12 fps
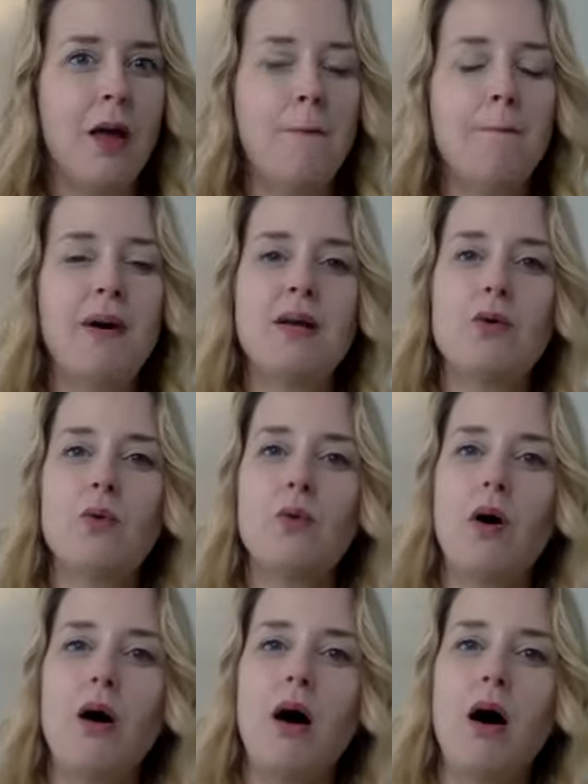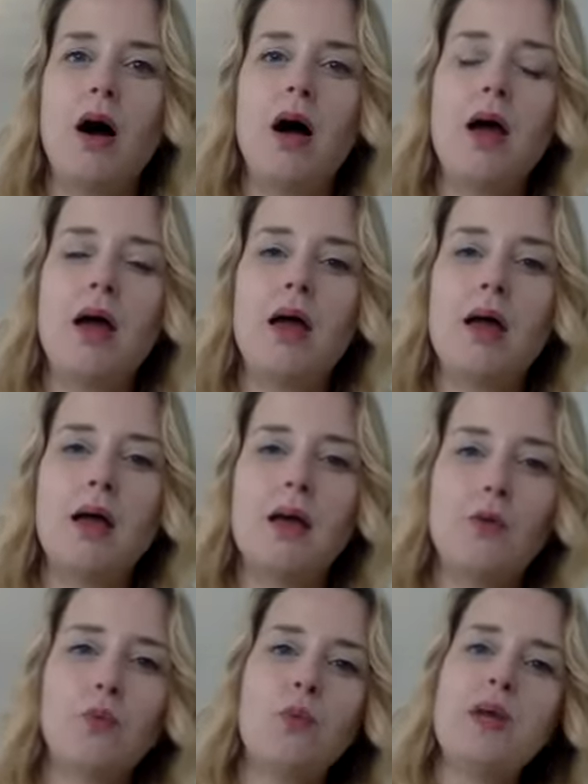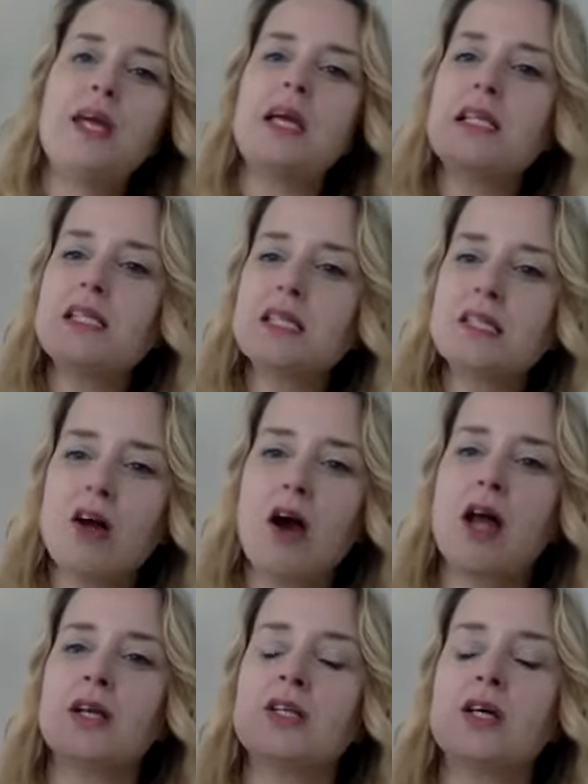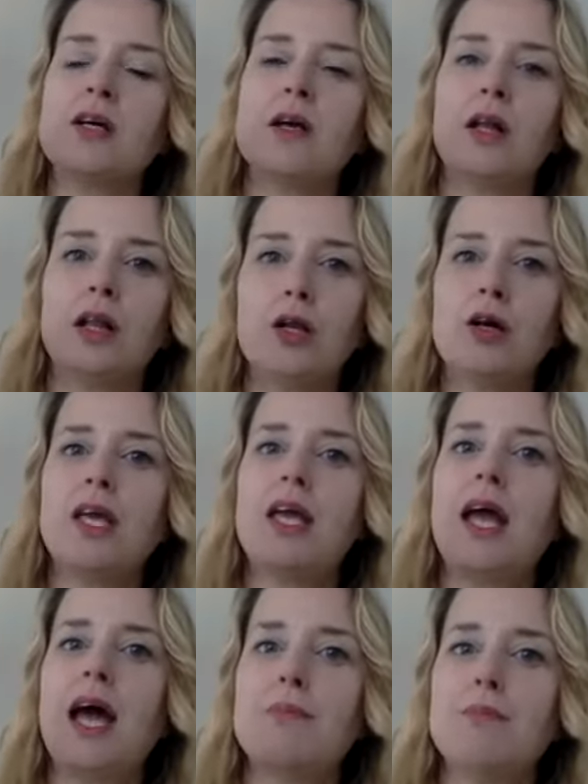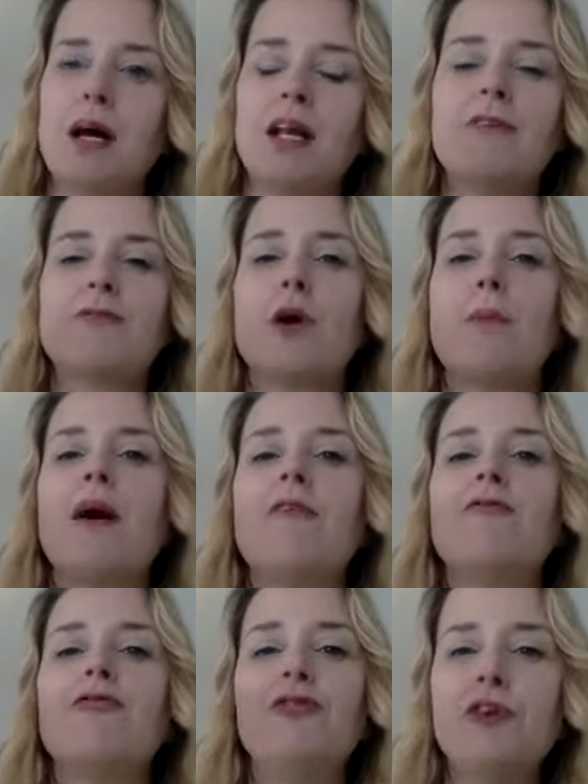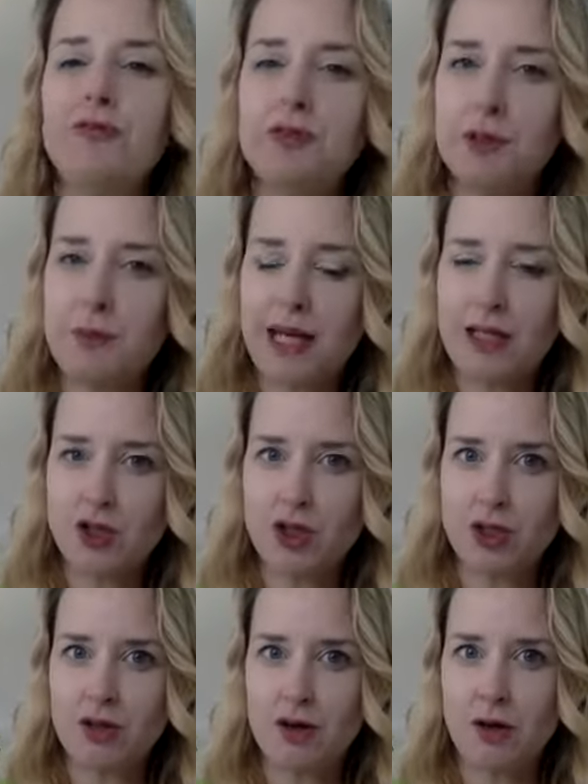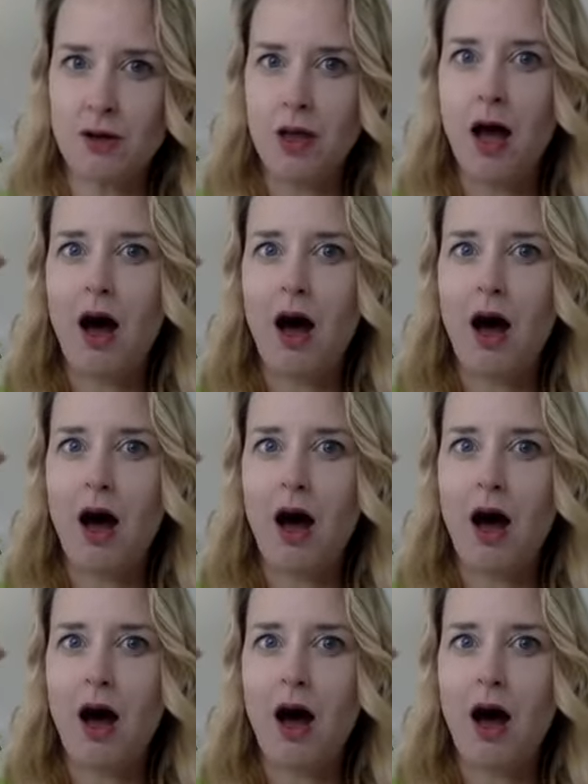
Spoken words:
But we can start looking at money from a fifth dimensional,